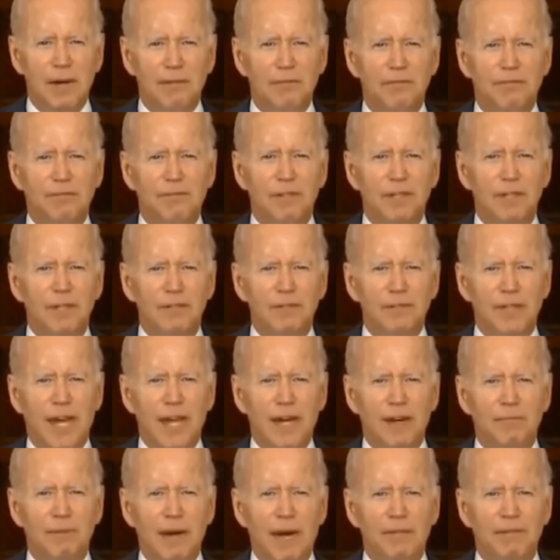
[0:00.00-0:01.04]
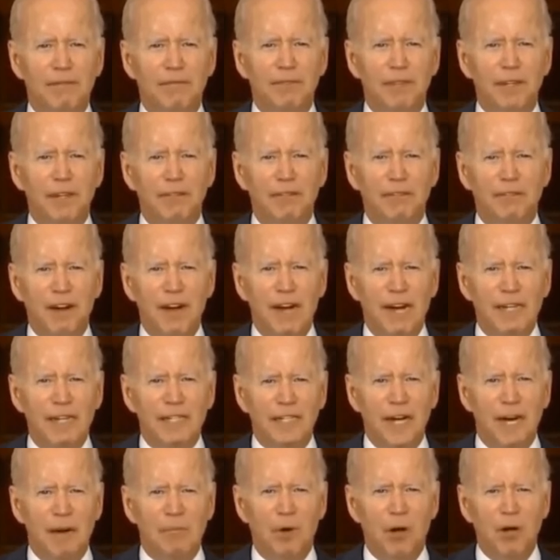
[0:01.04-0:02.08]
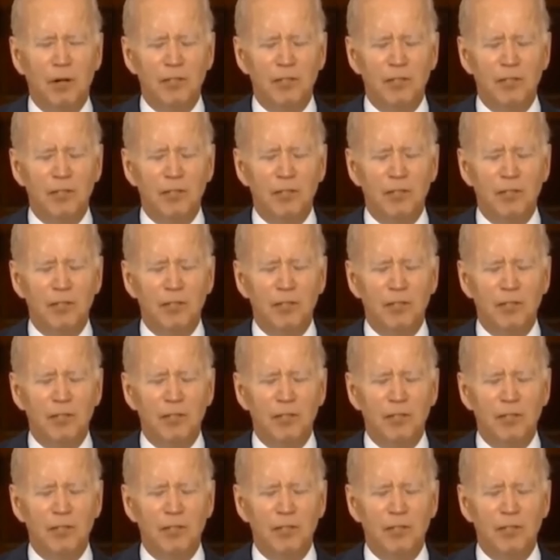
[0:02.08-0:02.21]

about not about vilifying gun